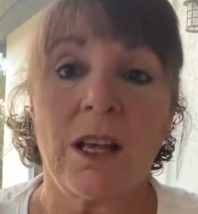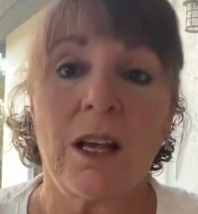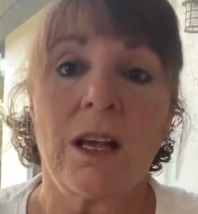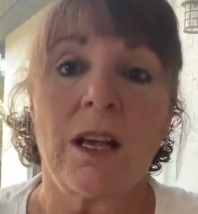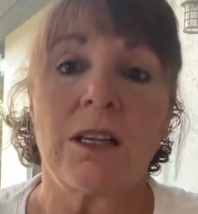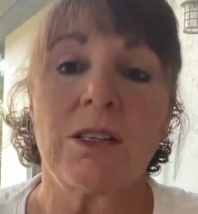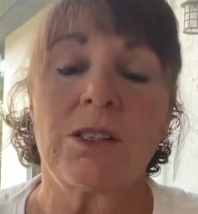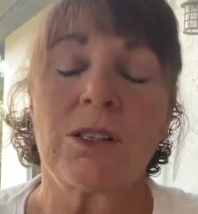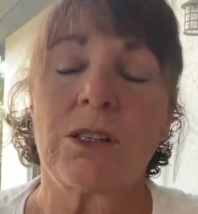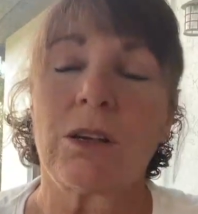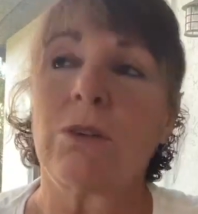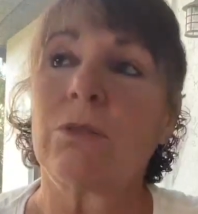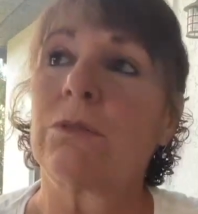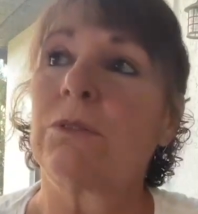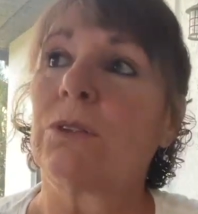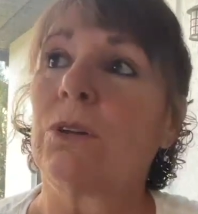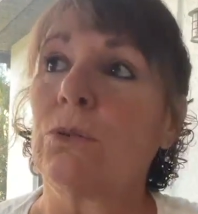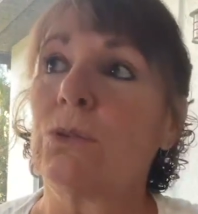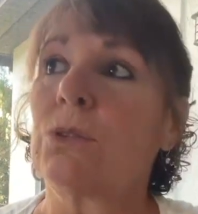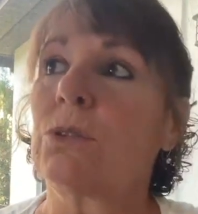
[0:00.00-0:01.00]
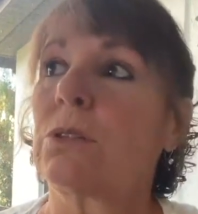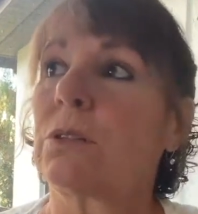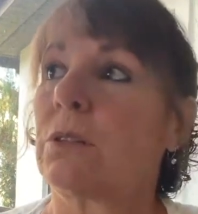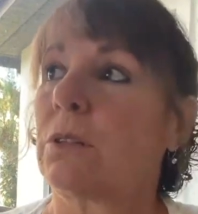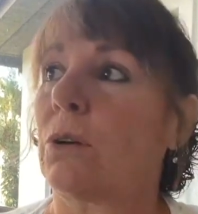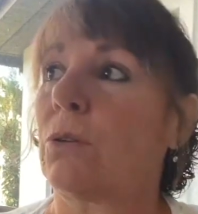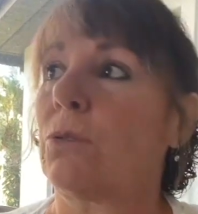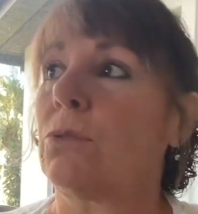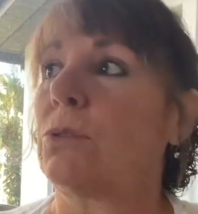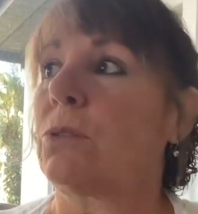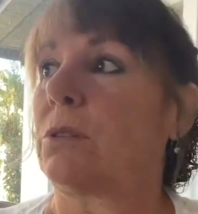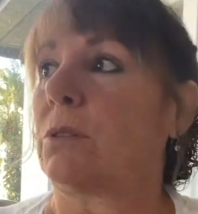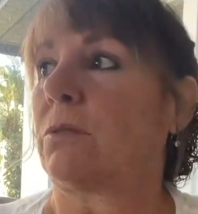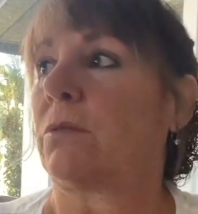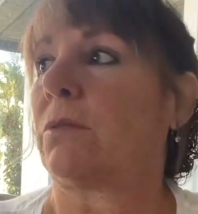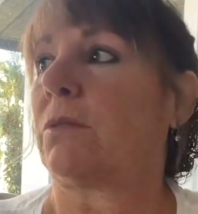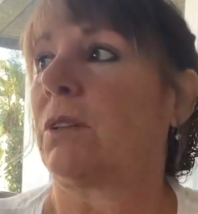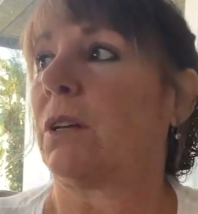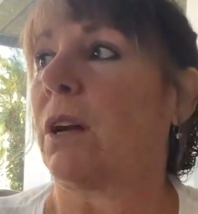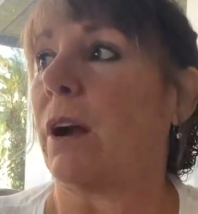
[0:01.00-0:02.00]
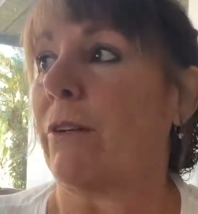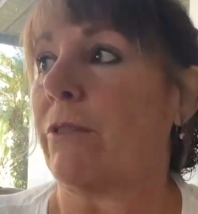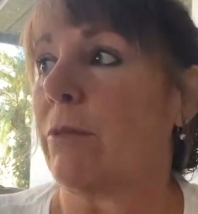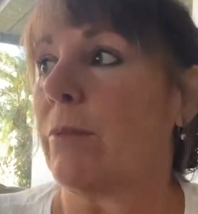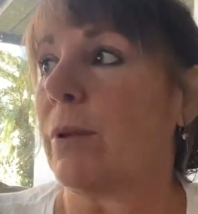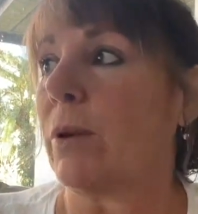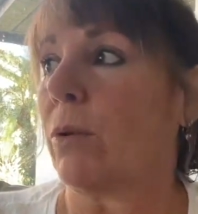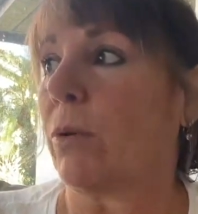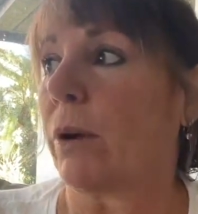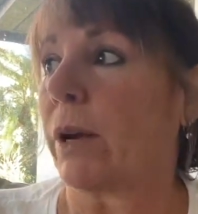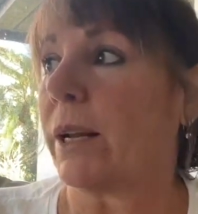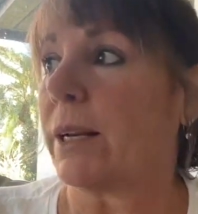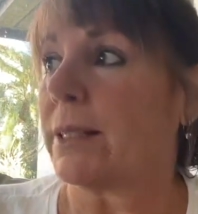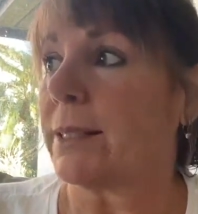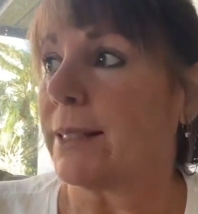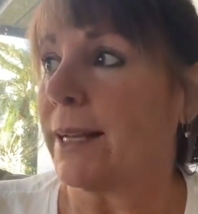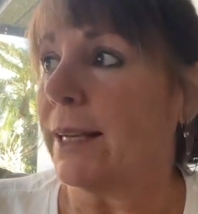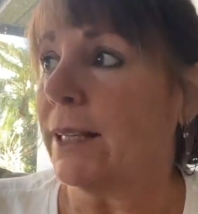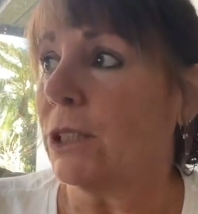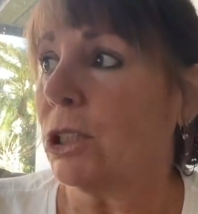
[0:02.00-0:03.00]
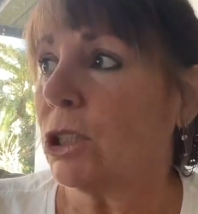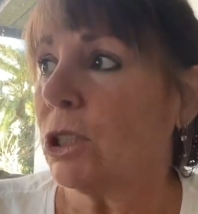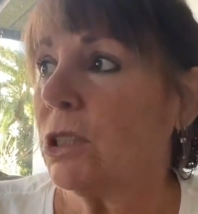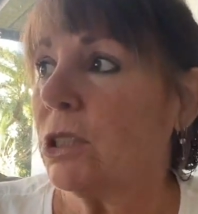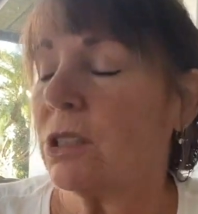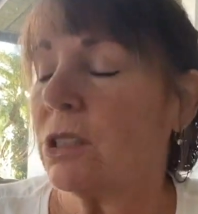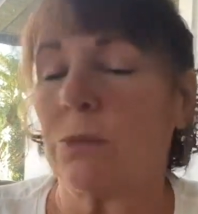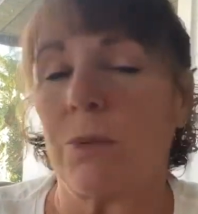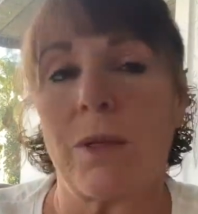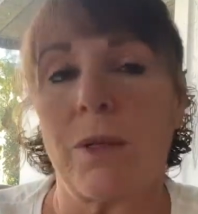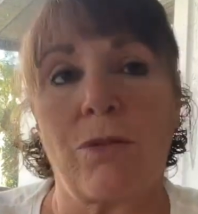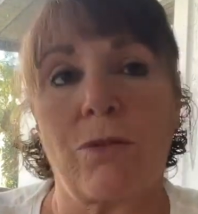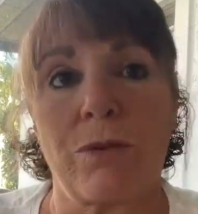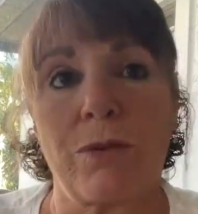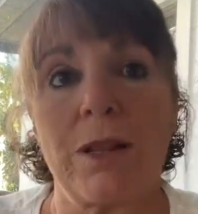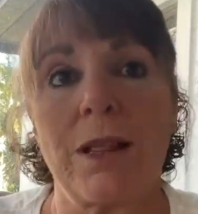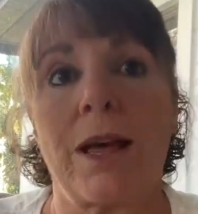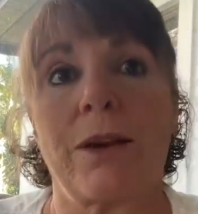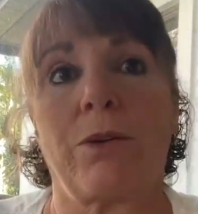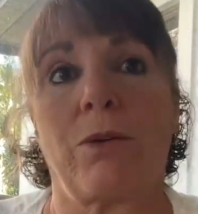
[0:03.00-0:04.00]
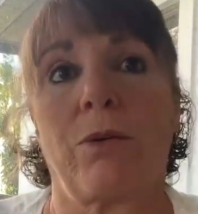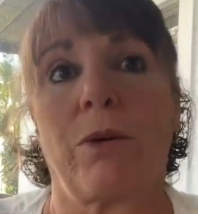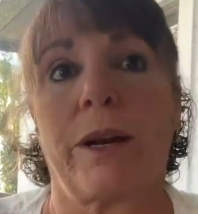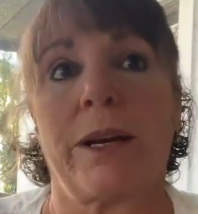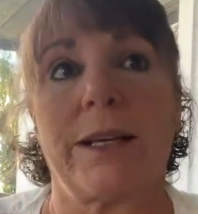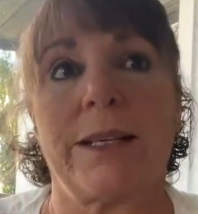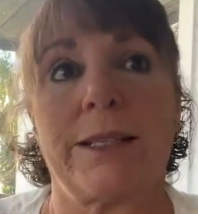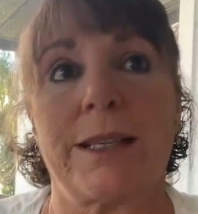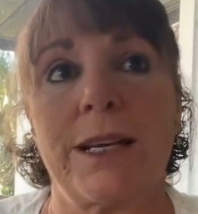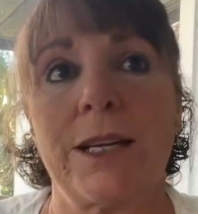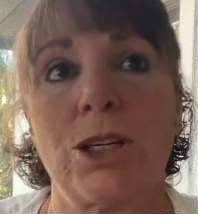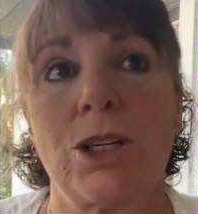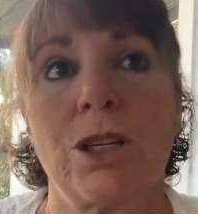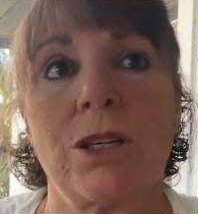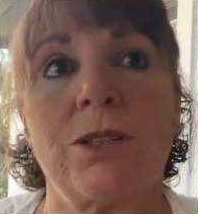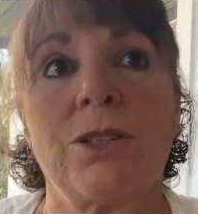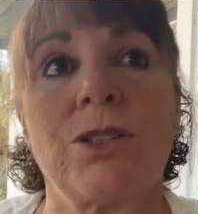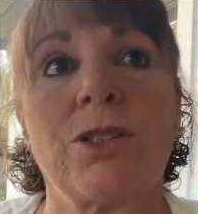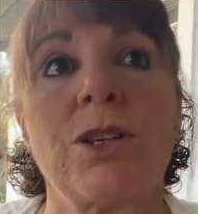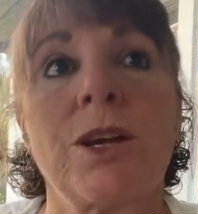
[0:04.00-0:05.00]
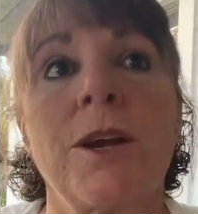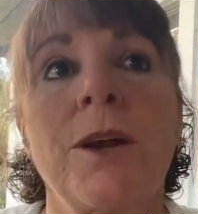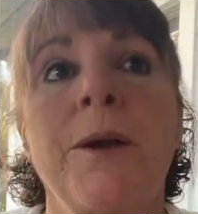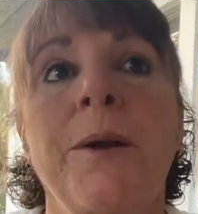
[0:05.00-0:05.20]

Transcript: So those government organizations with three-letter organizations